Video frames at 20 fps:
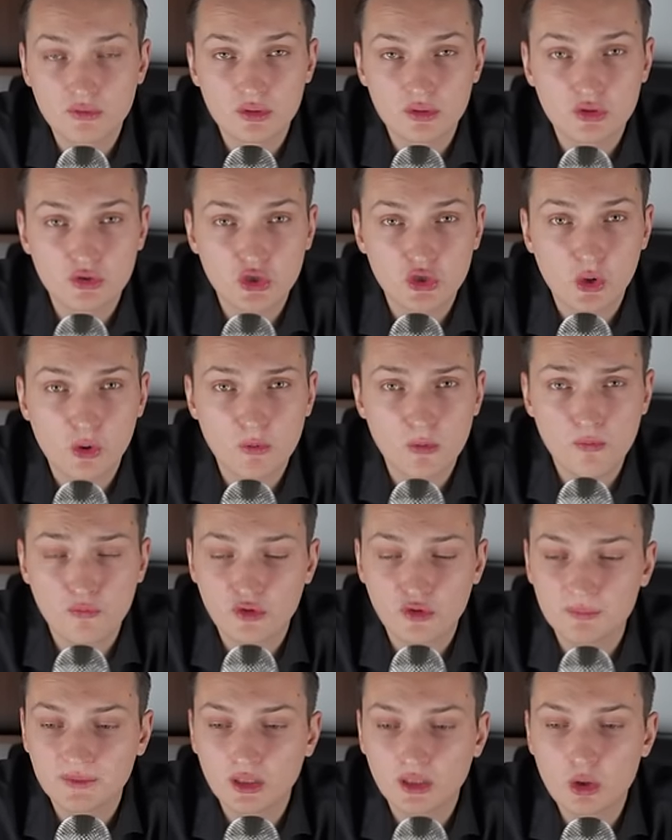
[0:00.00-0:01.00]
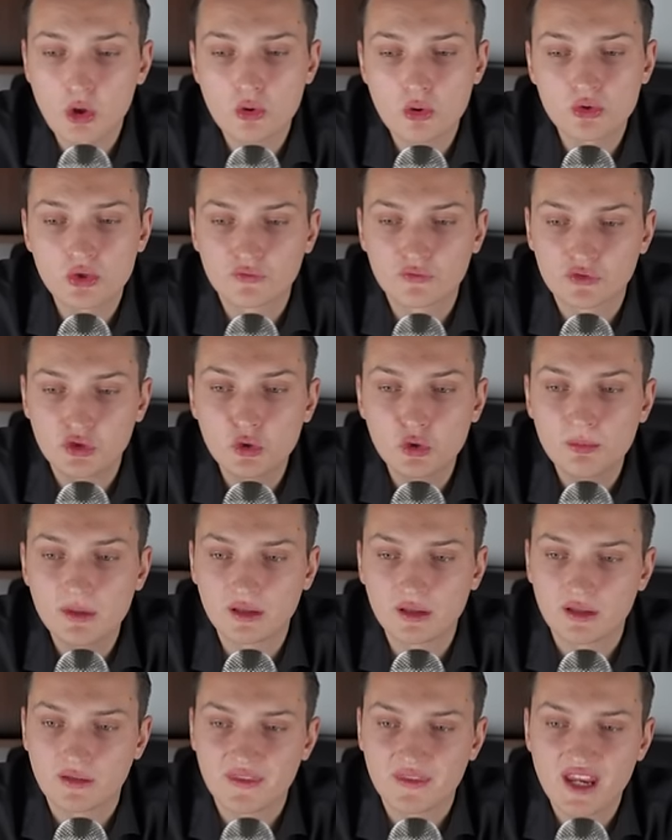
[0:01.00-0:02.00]
So from the lows of 2
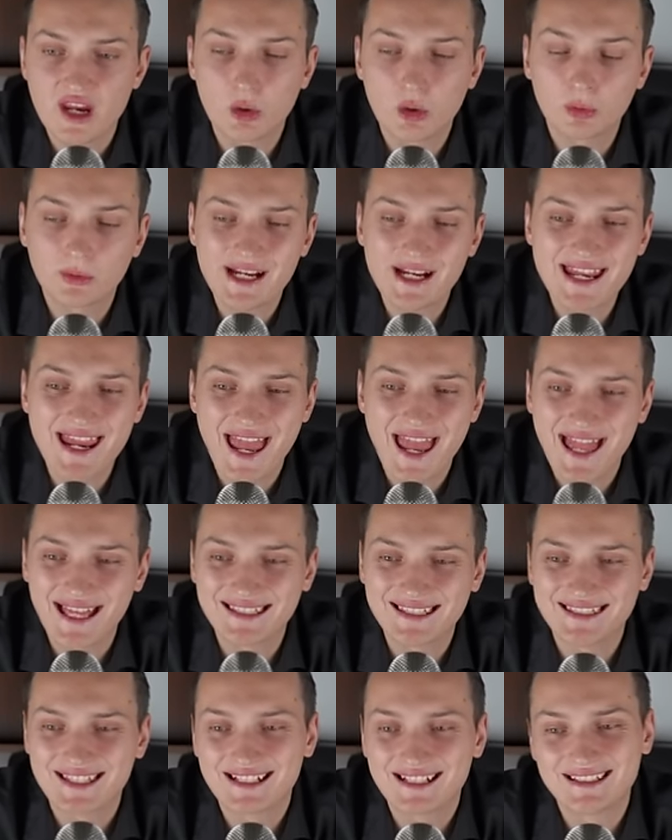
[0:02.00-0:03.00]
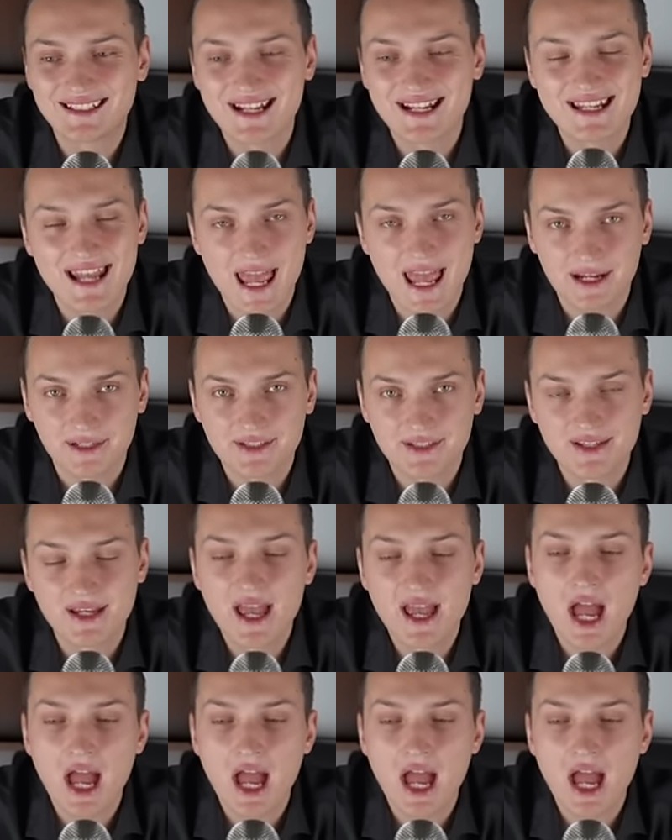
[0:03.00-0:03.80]
million, they already had done 9x.